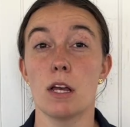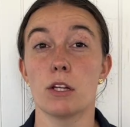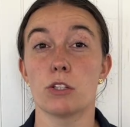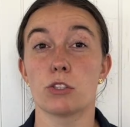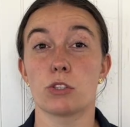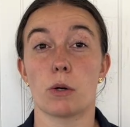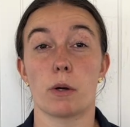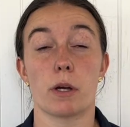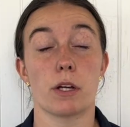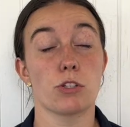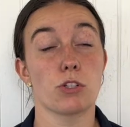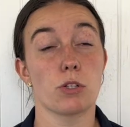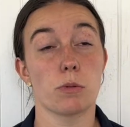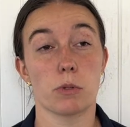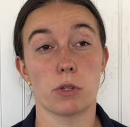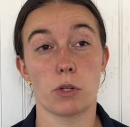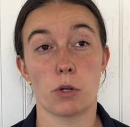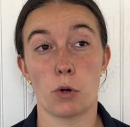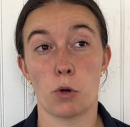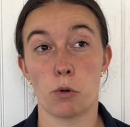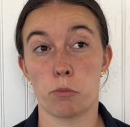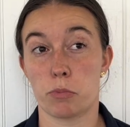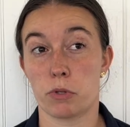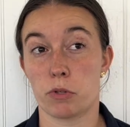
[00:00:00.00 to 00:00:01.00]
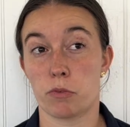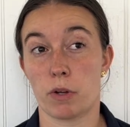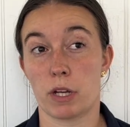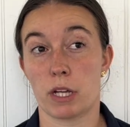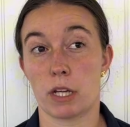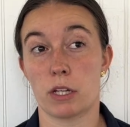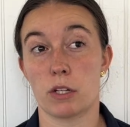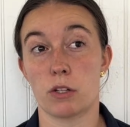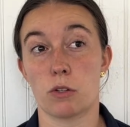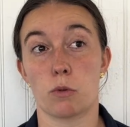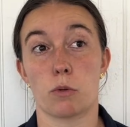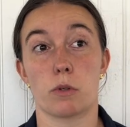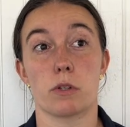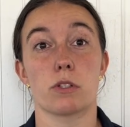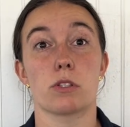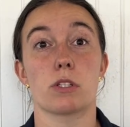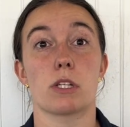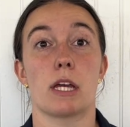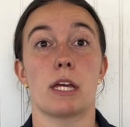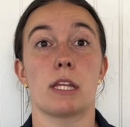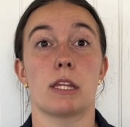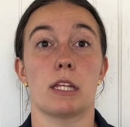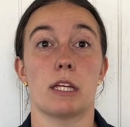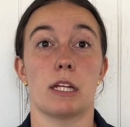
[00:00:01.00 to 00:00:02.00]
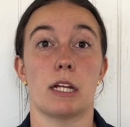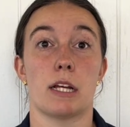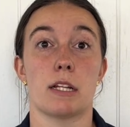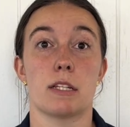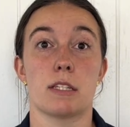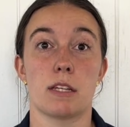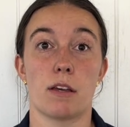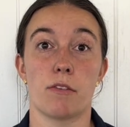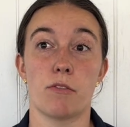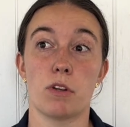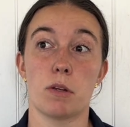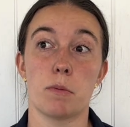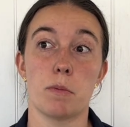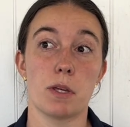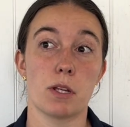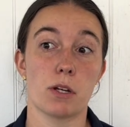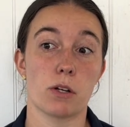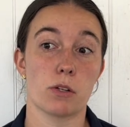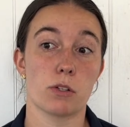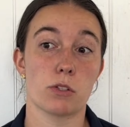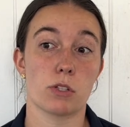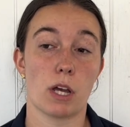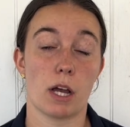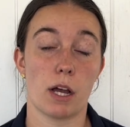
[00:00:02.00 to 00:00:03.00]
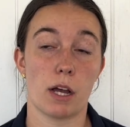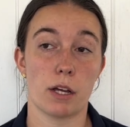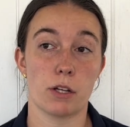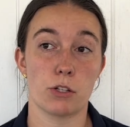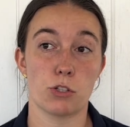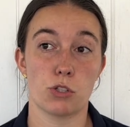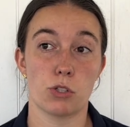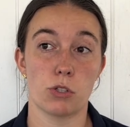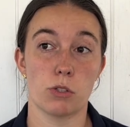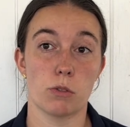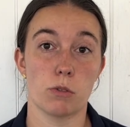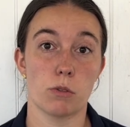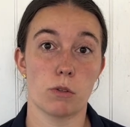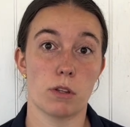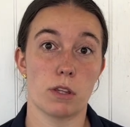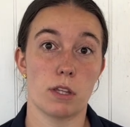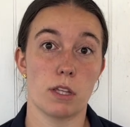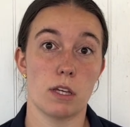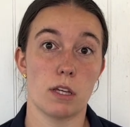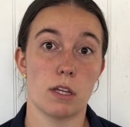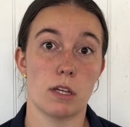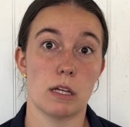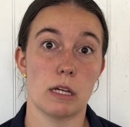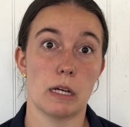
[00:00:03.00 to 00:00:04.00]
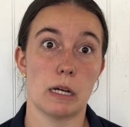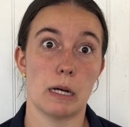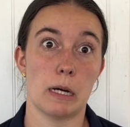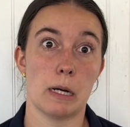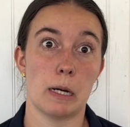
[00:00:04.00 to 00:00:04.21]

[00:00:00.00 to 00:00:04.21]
So I shoot with an open ring indoors, and then at 70 meters, I shoot the